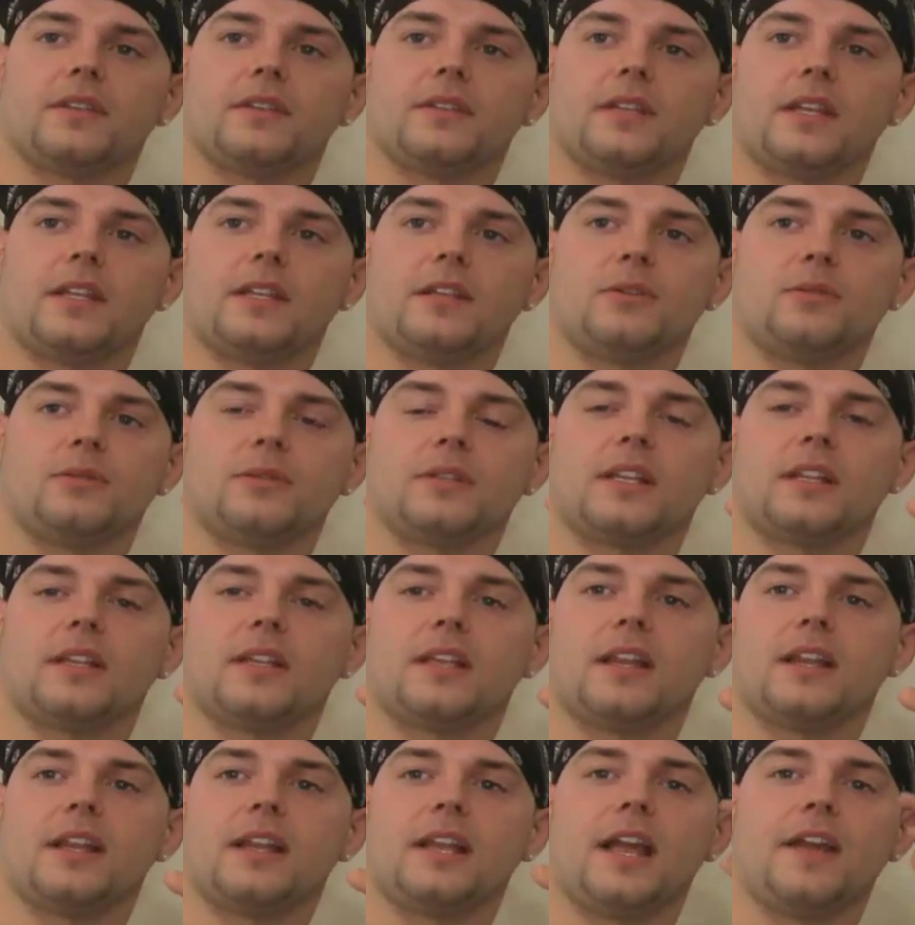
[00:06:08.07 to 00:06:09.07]
They don't.
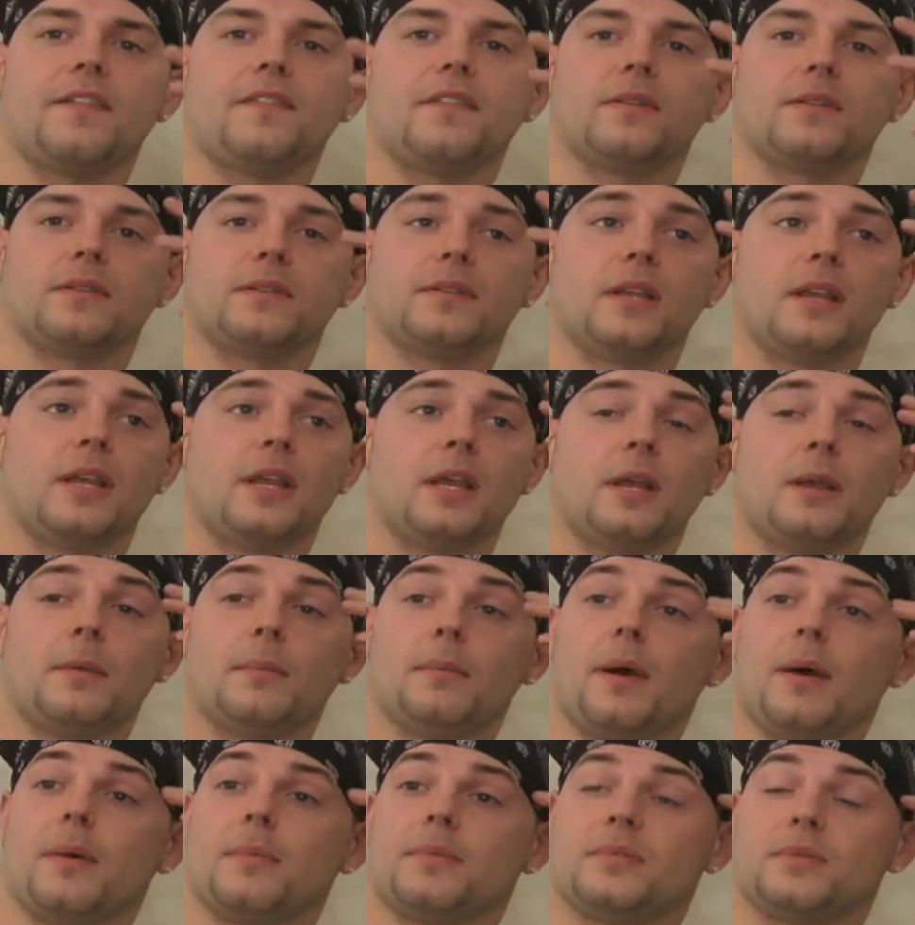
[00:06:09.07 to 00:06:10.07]
They have a
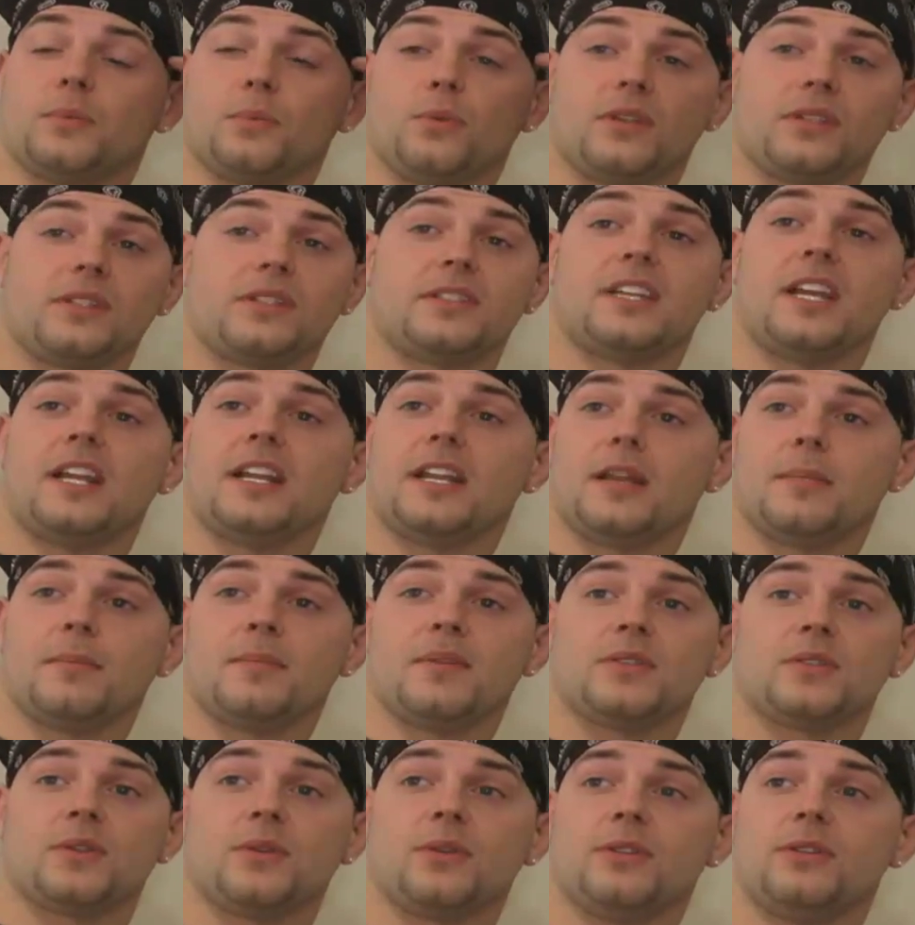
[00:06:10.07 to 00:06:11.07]
one set
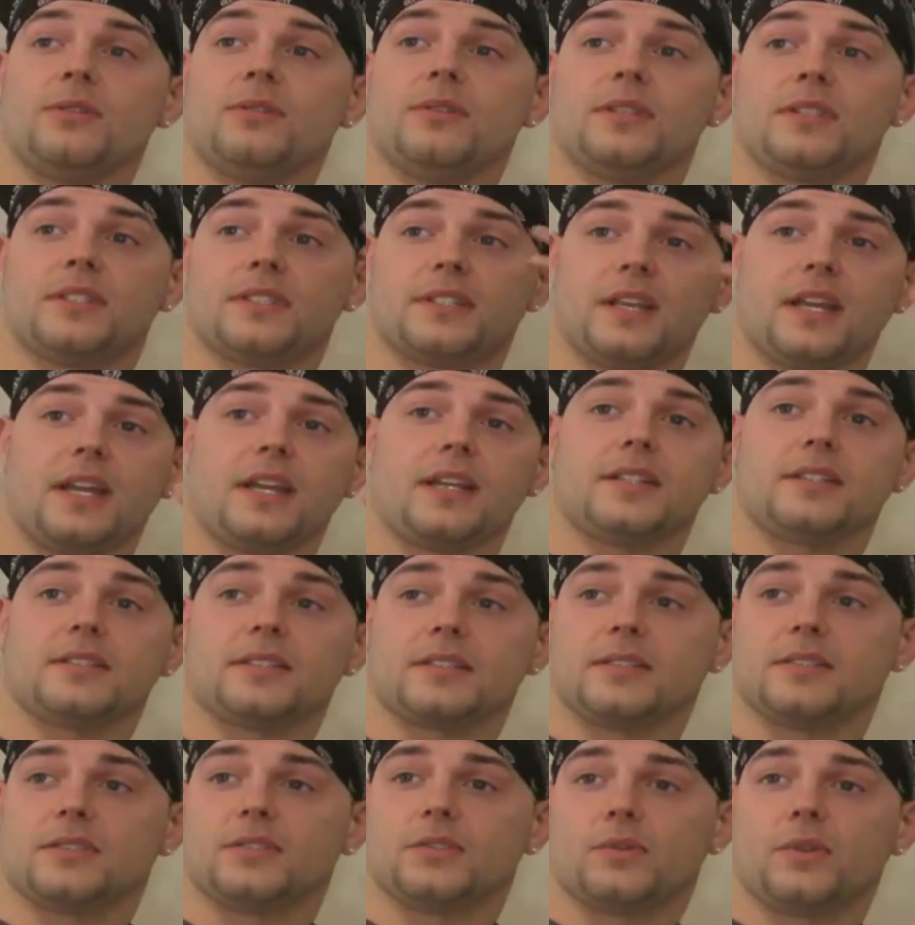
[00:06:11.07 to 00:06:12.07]
image on you. It's
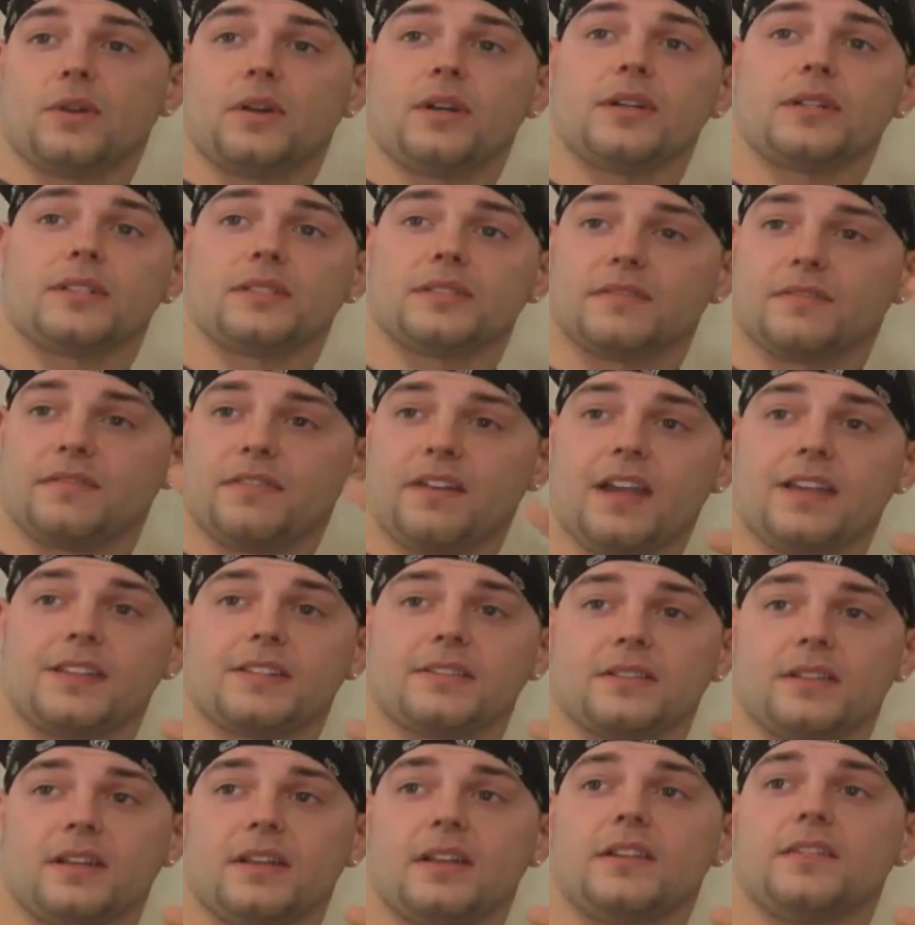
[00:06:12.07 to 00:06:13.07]
sex and drugs and
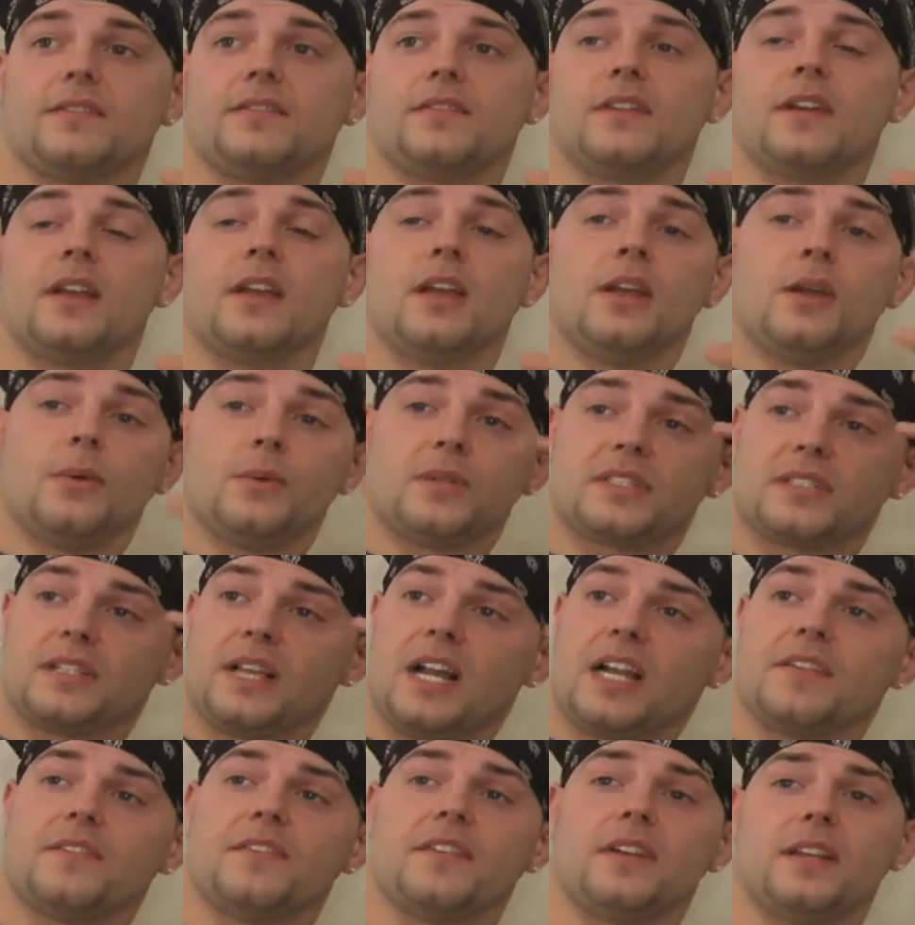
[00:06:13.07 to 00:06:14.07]
fast life, which a
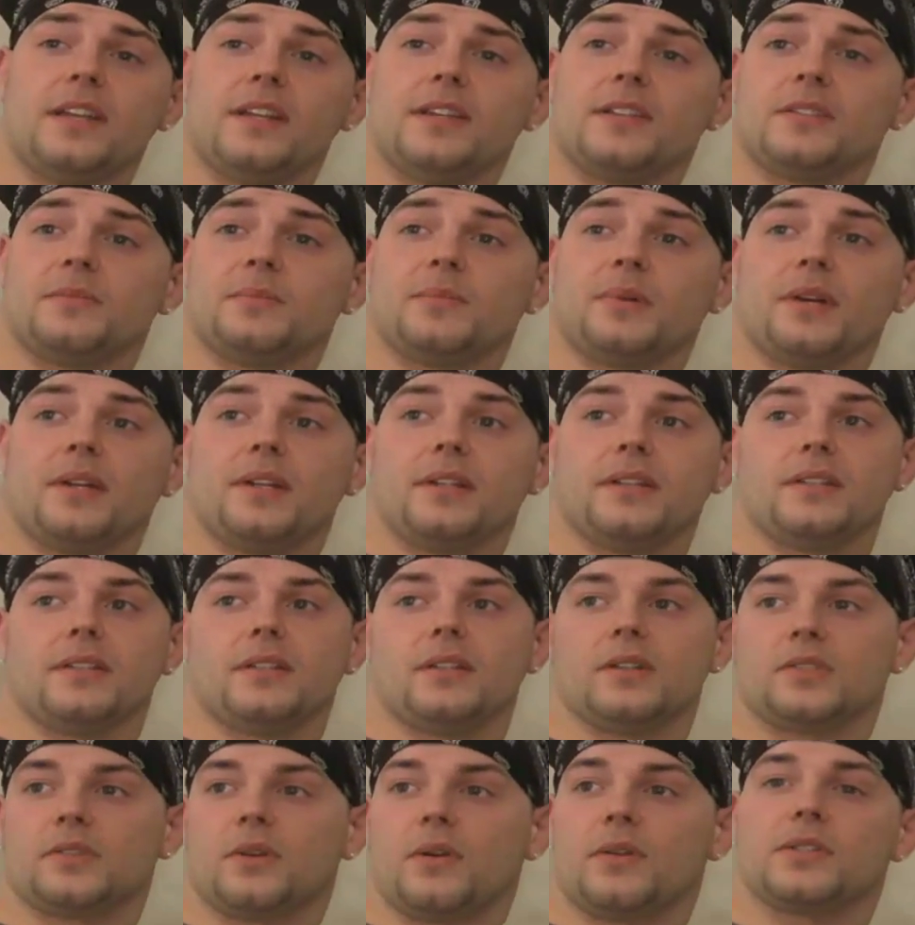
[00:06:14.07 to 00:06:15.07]
lot of it is. But
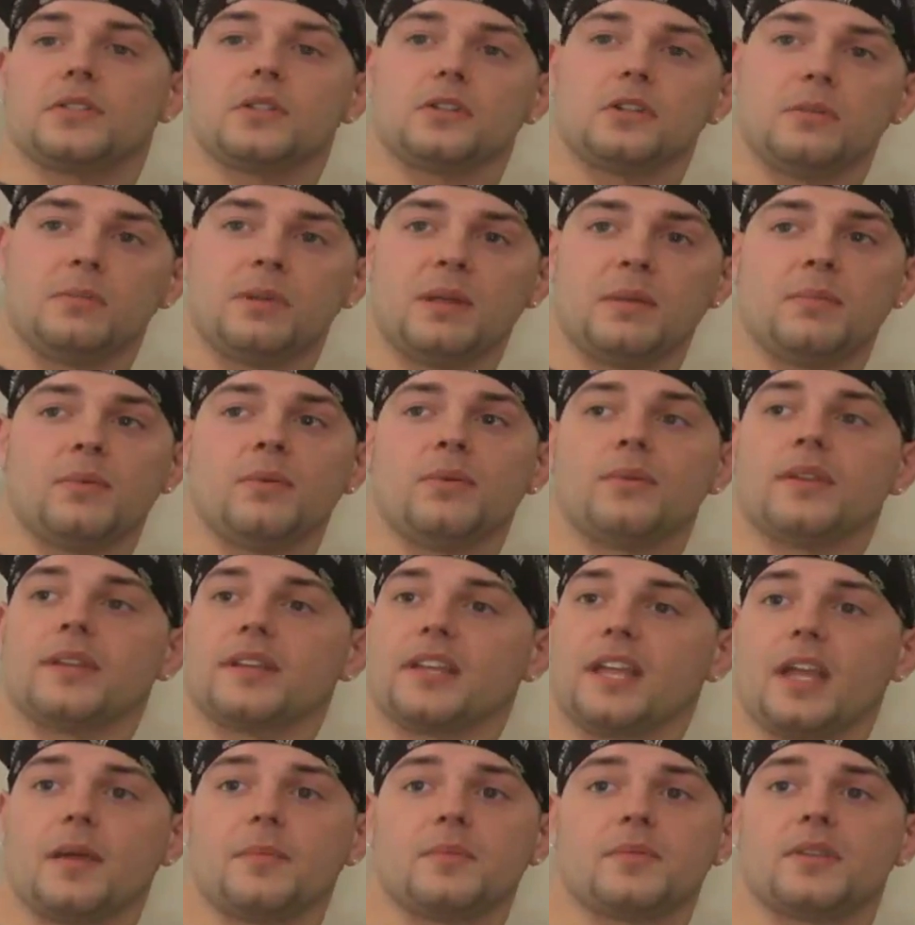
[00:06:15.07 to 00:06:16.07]
there's also good people in the
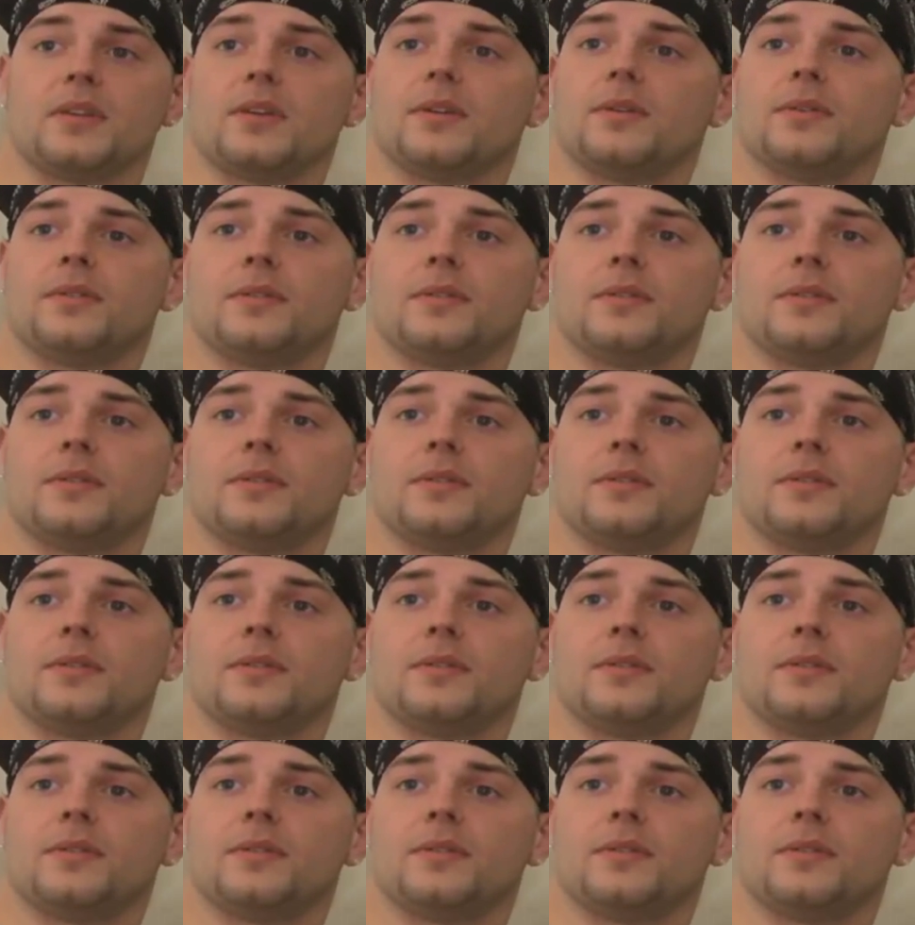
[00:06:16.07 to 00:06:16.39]
game too.